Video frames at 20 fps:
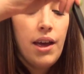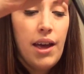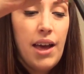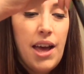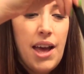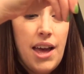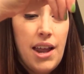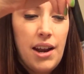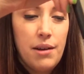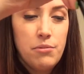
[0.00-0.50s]

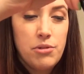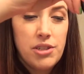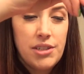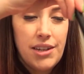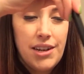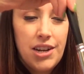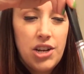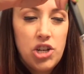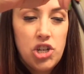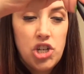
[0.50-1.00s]
And I'm just
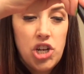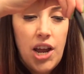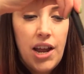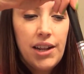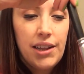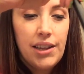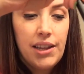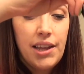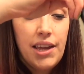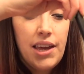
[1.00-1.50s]
going to
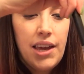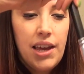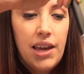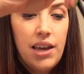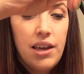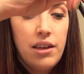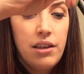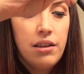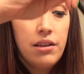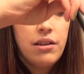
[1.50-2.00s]

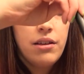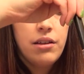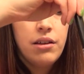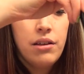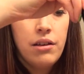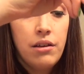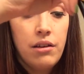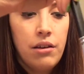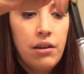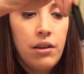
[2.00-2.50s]
gently
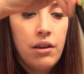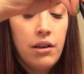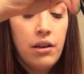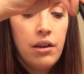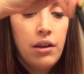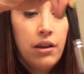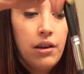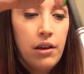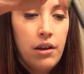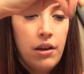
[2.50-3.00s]

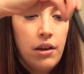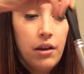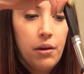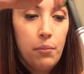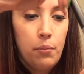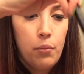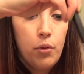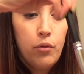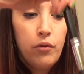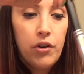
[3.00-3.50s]

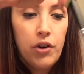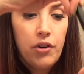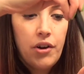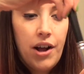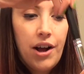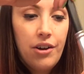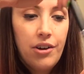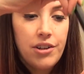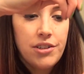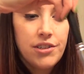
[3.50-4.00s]
move it
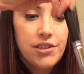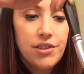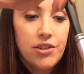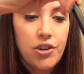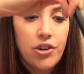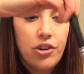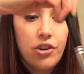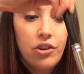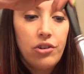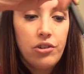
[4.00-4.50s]
around in
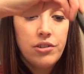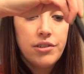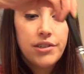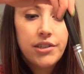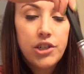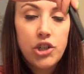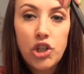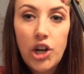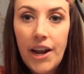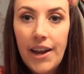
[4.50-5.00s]
circles
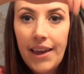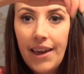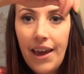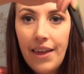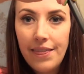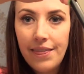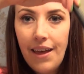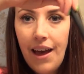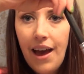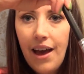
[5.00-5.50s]
to try to
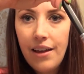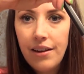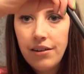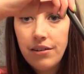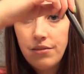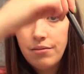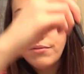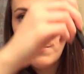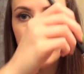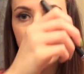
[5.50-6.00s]
get that,
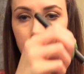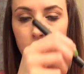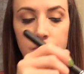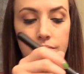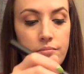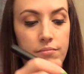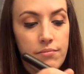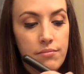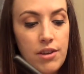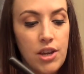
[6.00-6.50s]

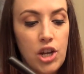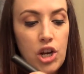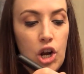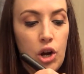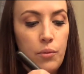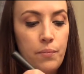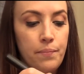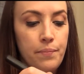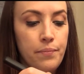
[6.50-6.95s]
you know,